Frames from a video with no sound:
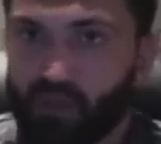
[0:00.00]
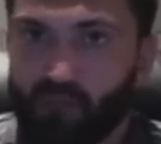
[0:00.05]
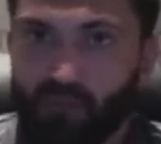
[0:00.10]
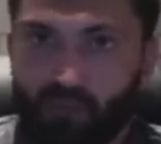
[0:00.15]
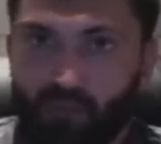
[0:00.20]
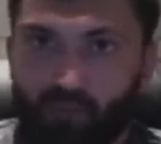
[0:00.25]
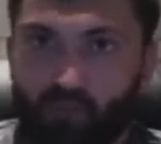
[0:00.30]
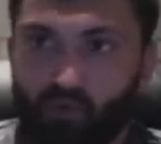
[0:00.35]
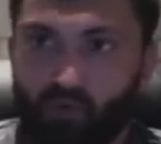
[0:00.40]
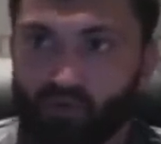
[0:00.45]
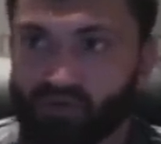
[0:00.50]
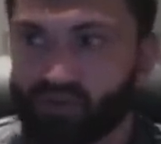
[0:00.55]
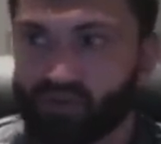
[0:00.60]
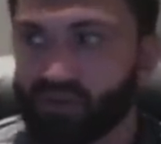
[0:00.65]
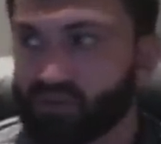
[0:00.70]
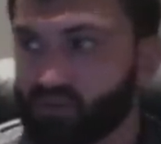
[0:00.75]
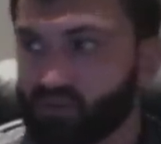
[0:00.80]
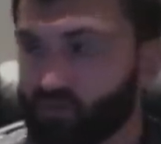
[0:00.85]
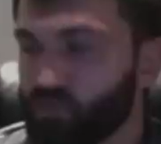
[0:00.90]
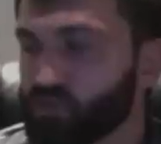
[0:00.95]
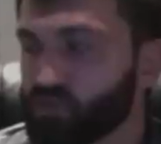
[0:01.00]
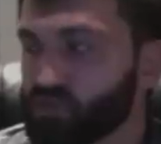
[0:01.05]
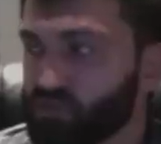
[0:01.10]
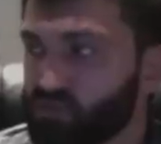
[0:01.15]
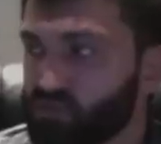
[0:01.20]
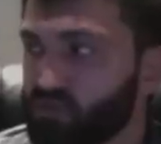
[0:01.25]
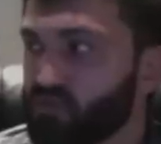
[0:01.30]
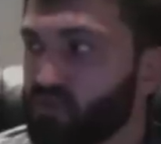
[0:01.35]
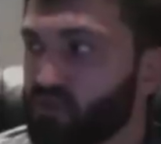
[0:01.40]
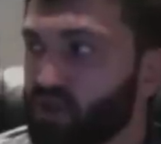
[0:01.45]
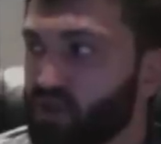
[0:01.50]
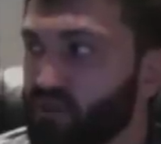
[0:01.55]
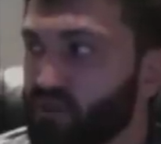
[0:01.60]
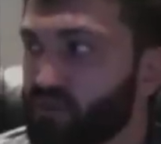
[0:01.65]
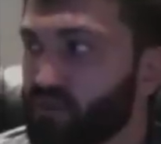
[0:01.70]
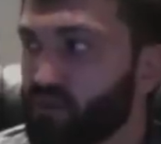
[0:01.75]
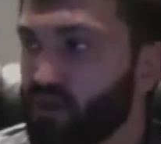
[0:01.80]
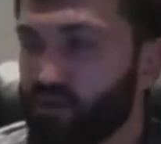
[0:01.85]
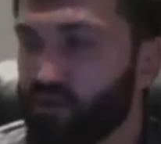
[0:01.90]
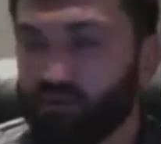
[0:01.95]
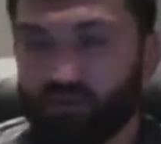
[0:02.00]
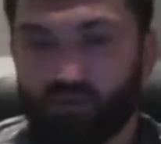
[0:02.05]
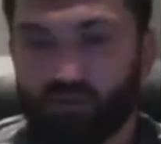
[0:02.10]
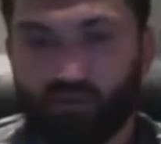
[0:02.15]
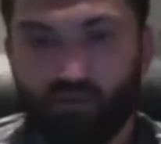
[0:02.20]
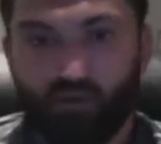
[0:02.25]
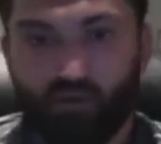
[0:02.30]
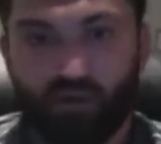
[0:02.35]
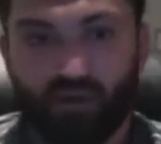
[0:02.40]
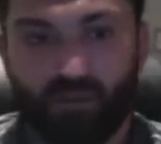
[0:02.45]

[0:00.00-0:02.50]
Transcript: proposal, it's supposed to be right time, you know.